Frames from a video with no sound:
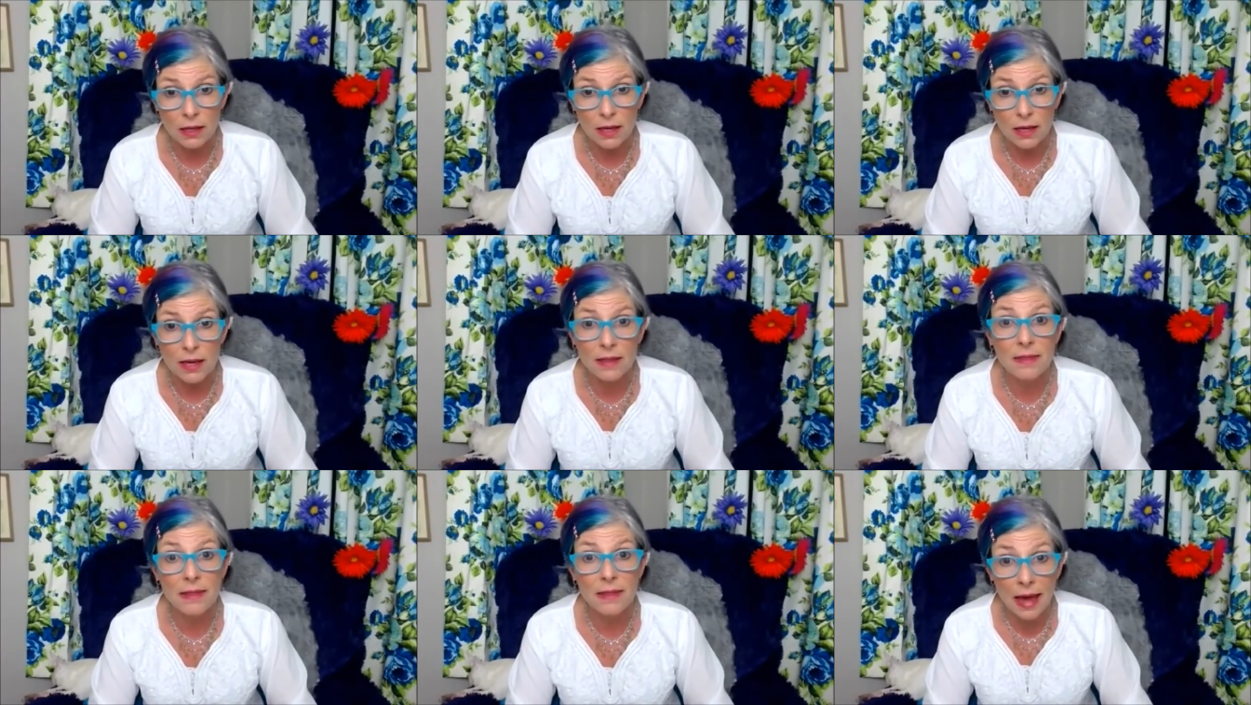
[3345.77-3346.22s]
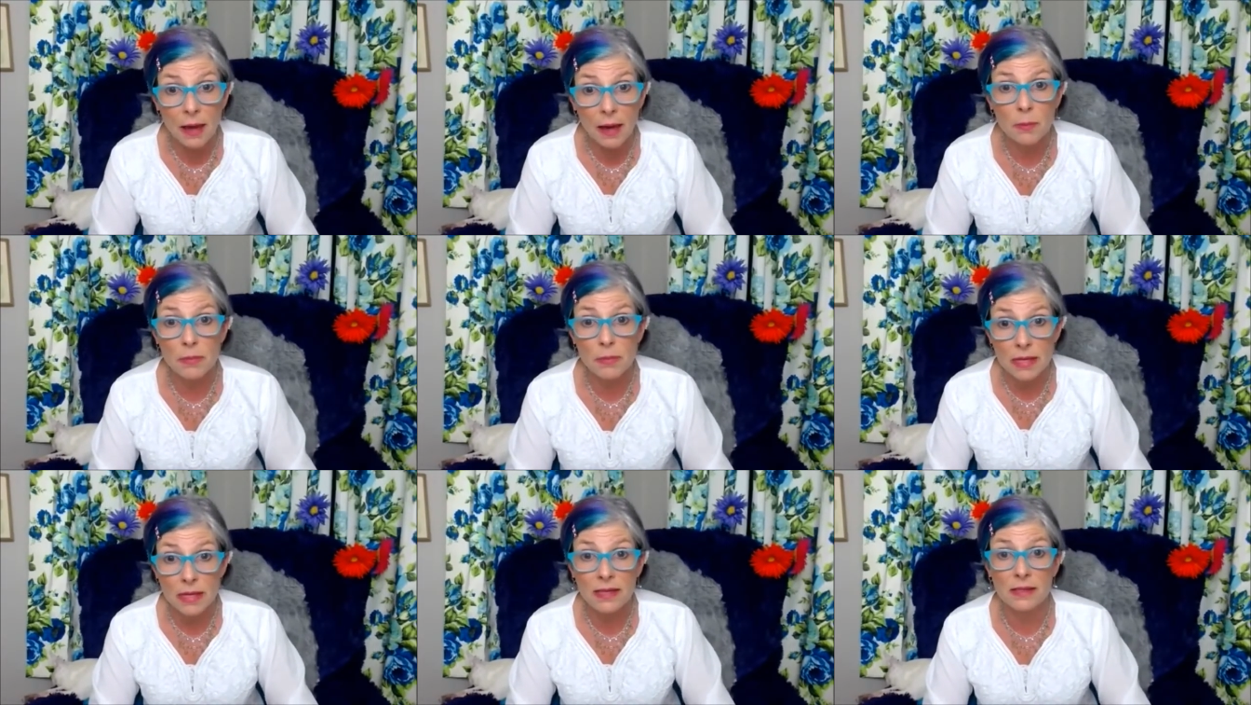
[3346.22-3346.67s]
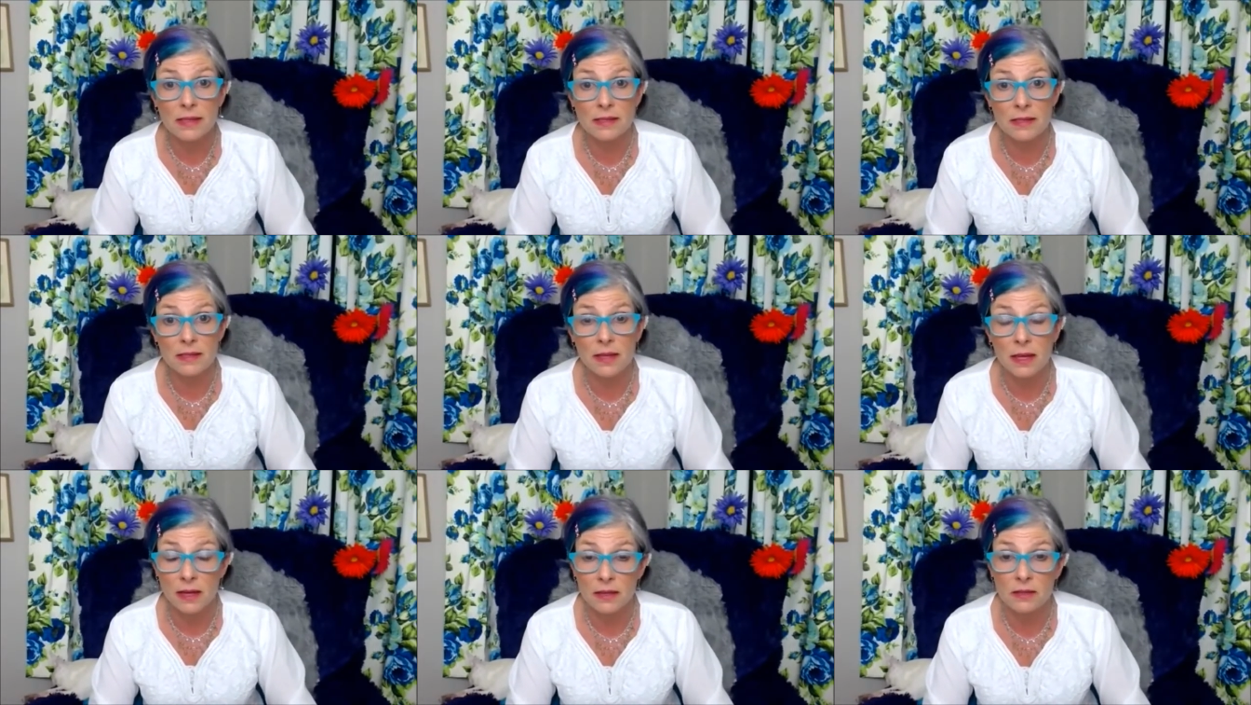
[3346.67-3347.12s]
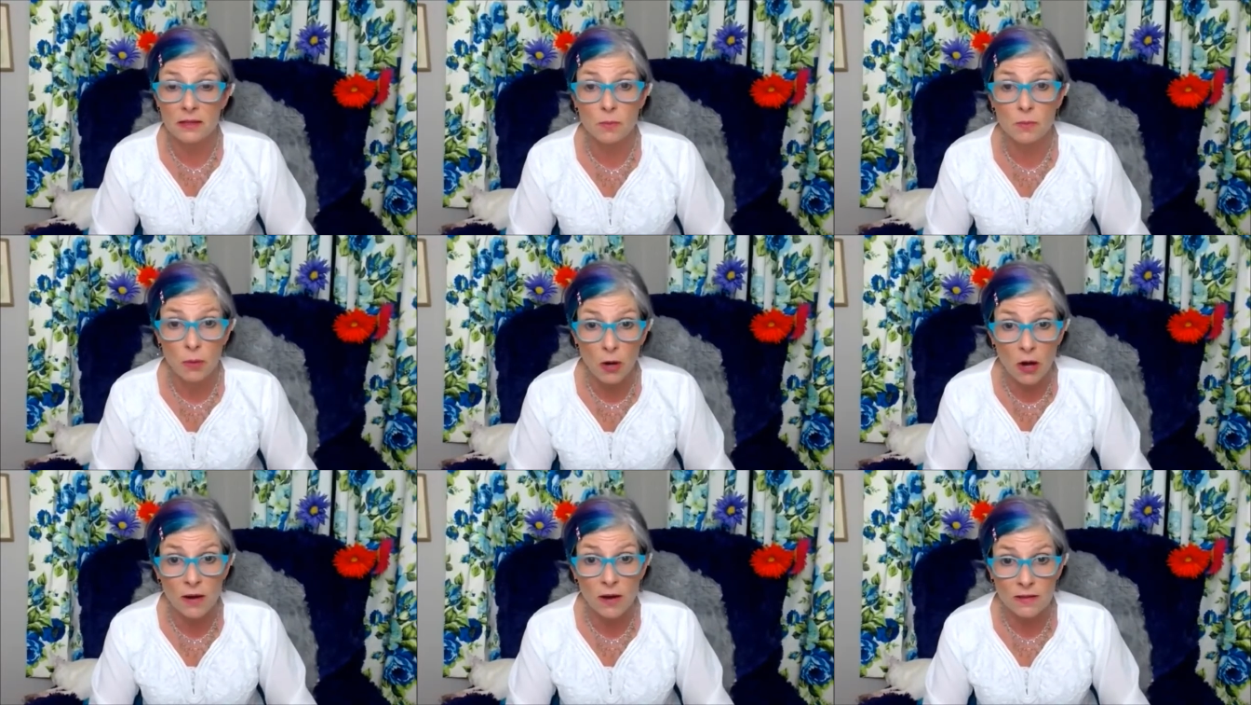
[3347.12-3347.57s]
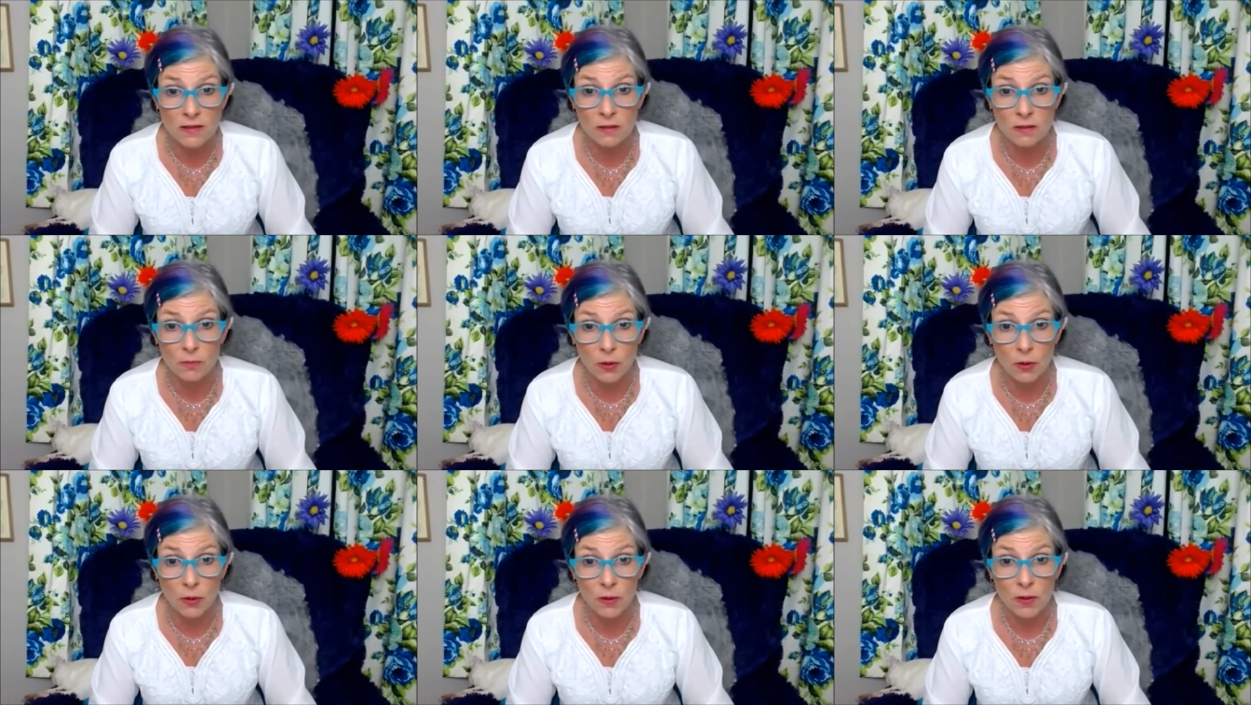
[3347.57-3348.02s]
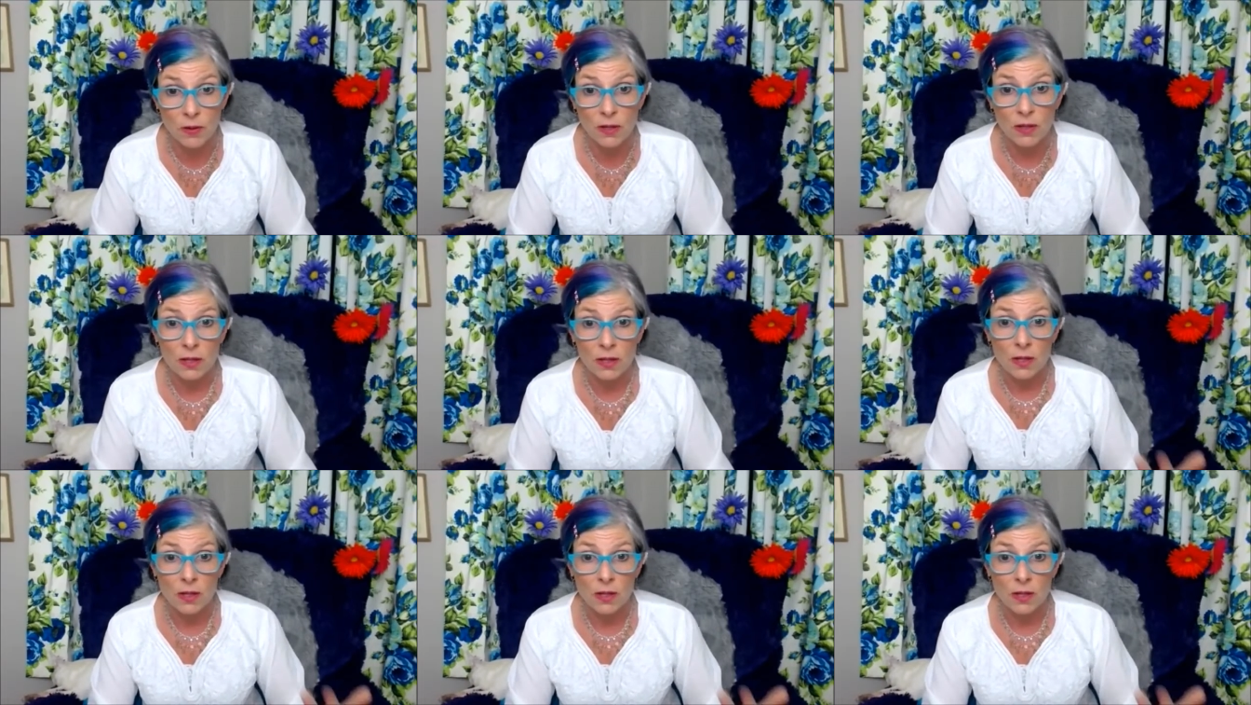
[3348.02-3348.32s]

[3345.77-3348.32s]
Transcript: And that means that it's possible.